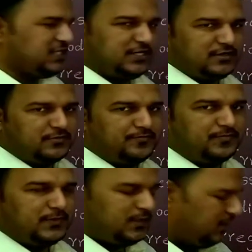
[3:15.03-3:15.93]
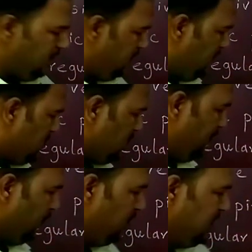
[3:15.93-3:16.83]
pitch error. So
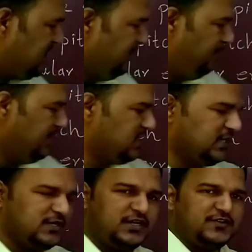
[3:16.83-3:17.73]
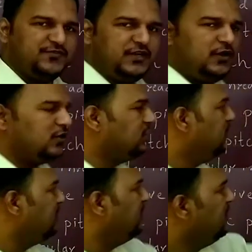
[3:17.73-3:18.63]
progressive pitch error will
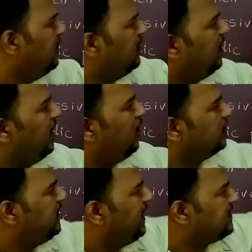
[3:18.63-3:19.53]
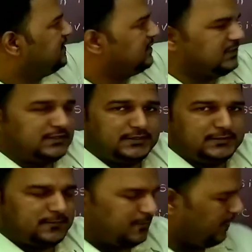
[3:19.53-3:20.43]
occur along the axis
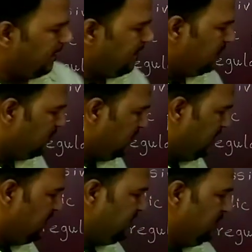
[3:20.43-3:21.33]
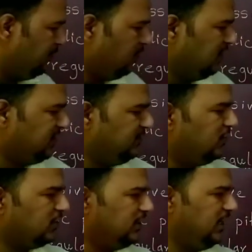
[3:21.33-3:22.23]
so that is a progressive
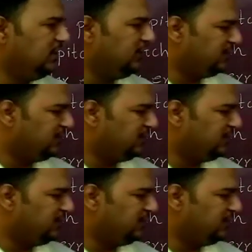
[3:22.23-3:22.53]
or the length